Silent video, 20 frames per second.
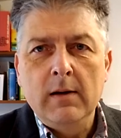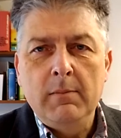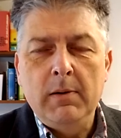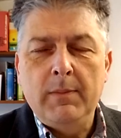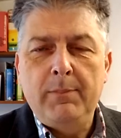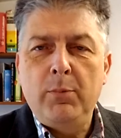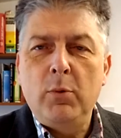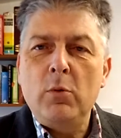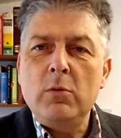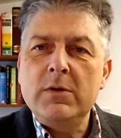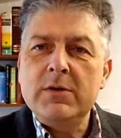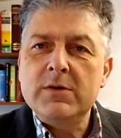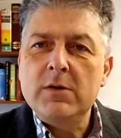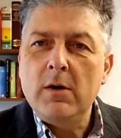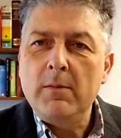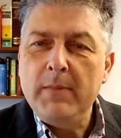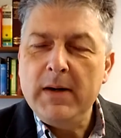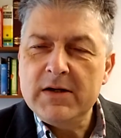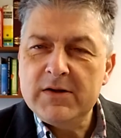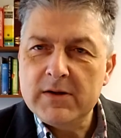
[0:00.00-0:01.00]
But Paul does
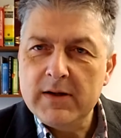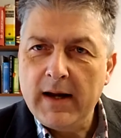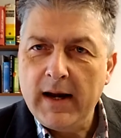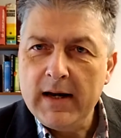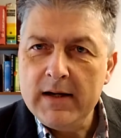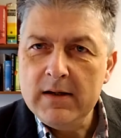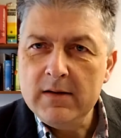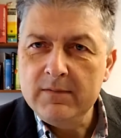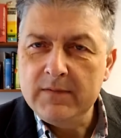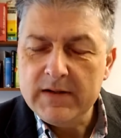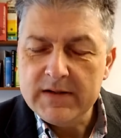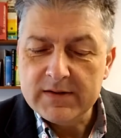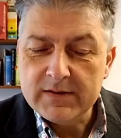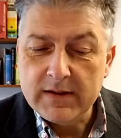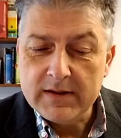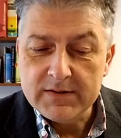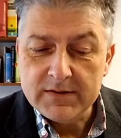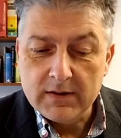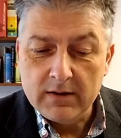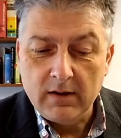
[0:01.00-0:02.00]
not mention any of these
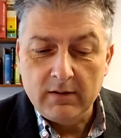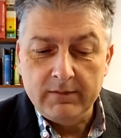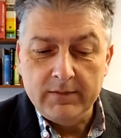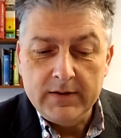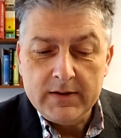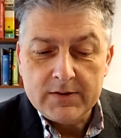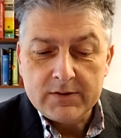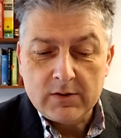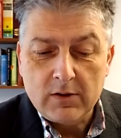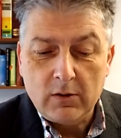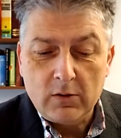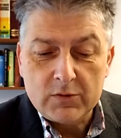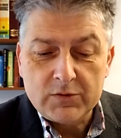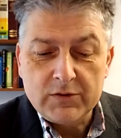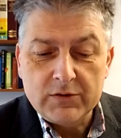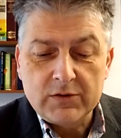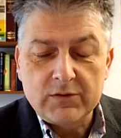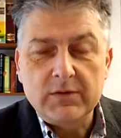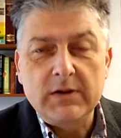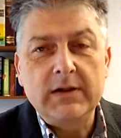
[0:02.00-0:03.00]
things in our verse.
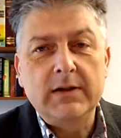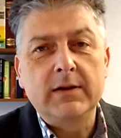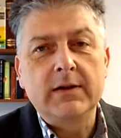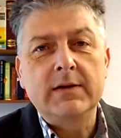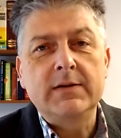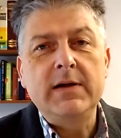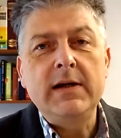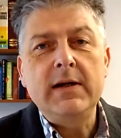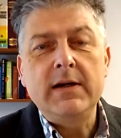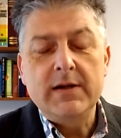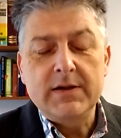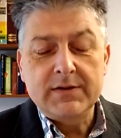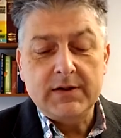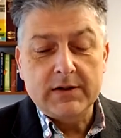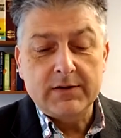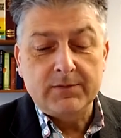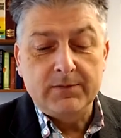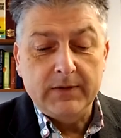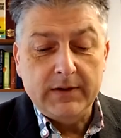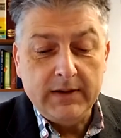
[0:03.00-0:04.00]
Colossians 3:13, he
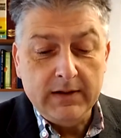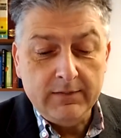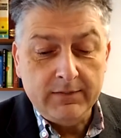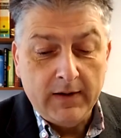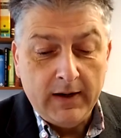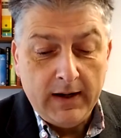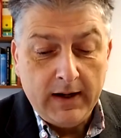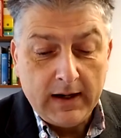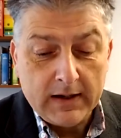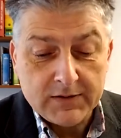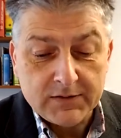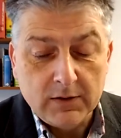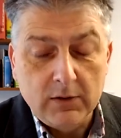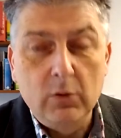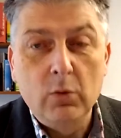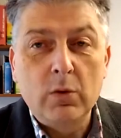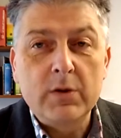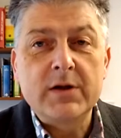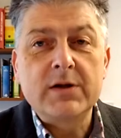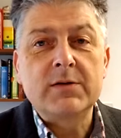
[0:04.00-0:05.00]
says, forgive as the
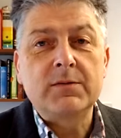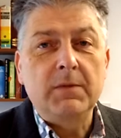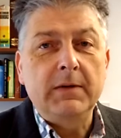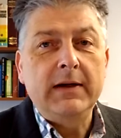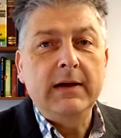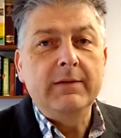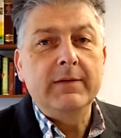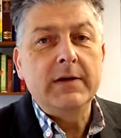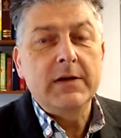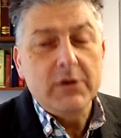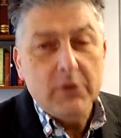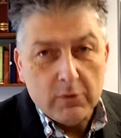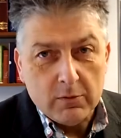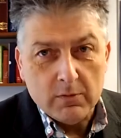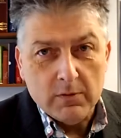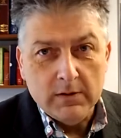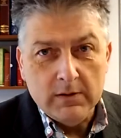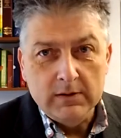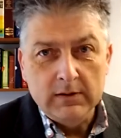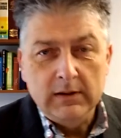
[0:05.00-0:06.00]
Lord has forgiven
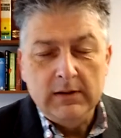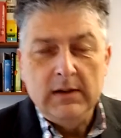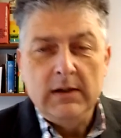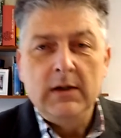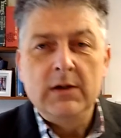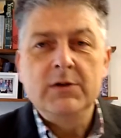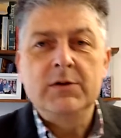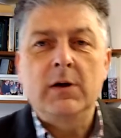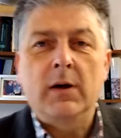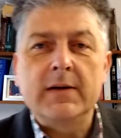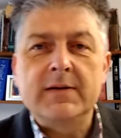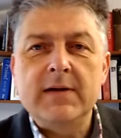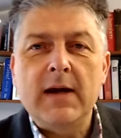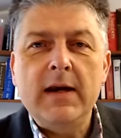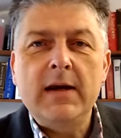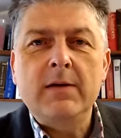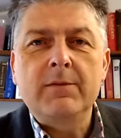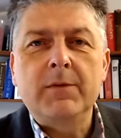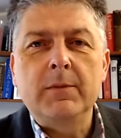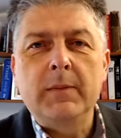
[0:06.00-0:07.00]
you. So I
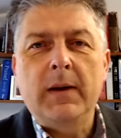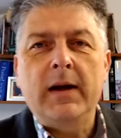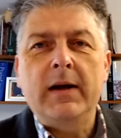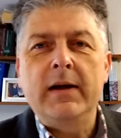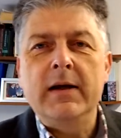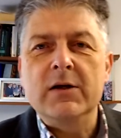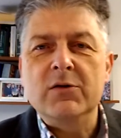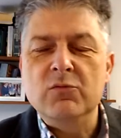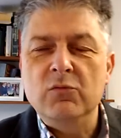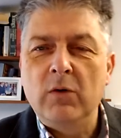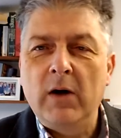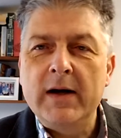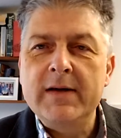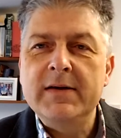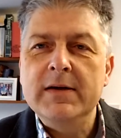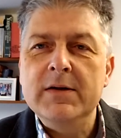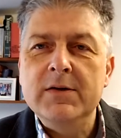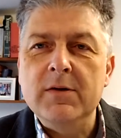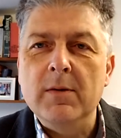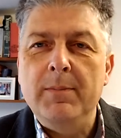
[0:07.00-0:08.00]
take it from that he is
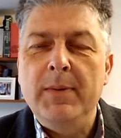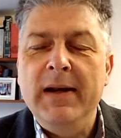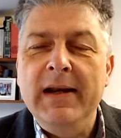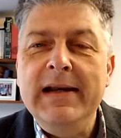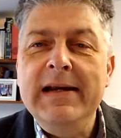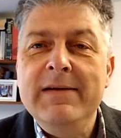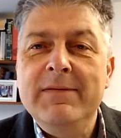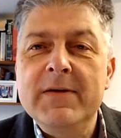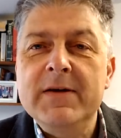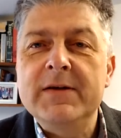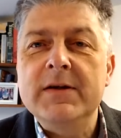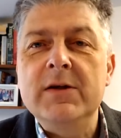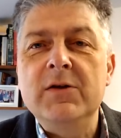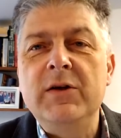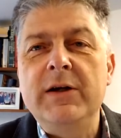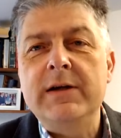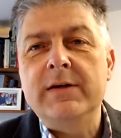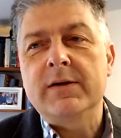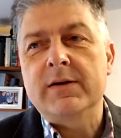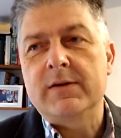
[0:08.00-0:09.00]
writing to believers in
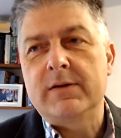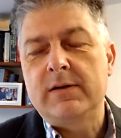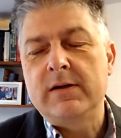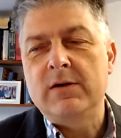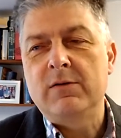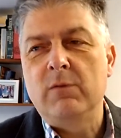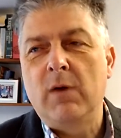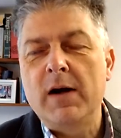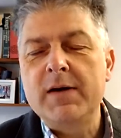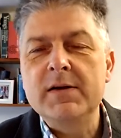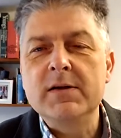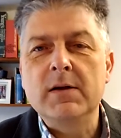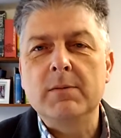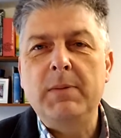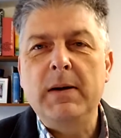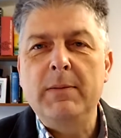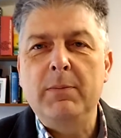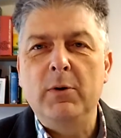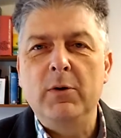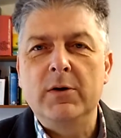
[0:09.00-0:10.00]
Jesus. He's writing to
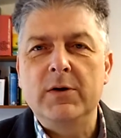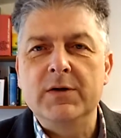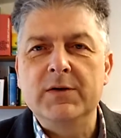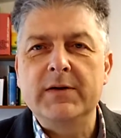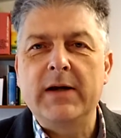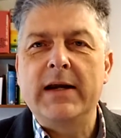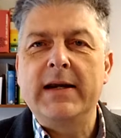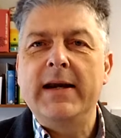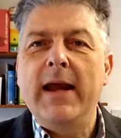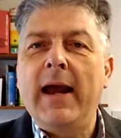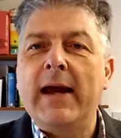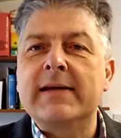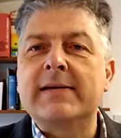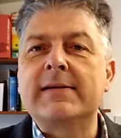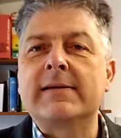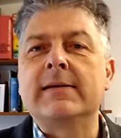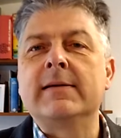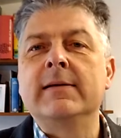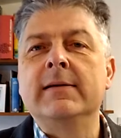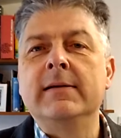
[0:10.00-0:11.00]
people who can say,
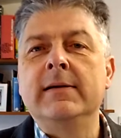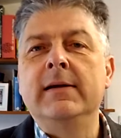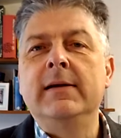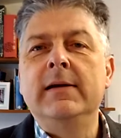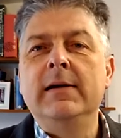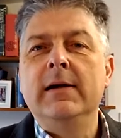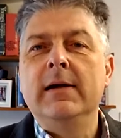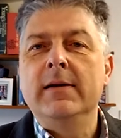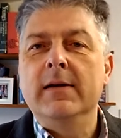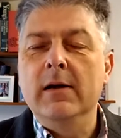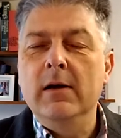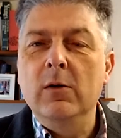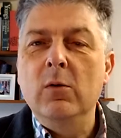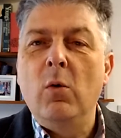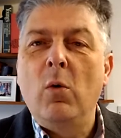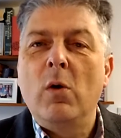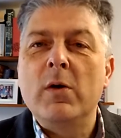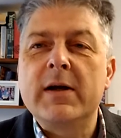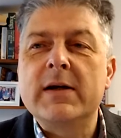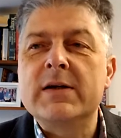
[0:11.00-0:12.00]
yes, the
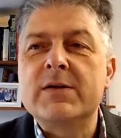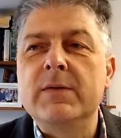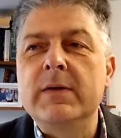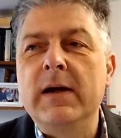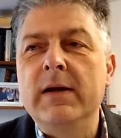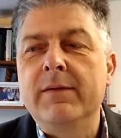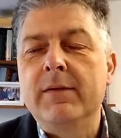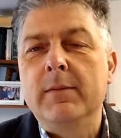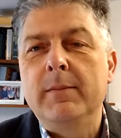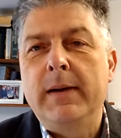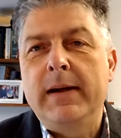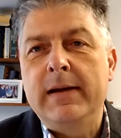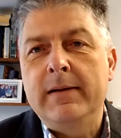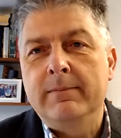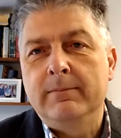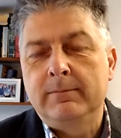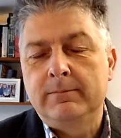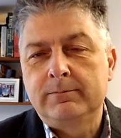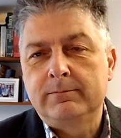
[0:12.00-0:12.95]
Lord has forgiven me.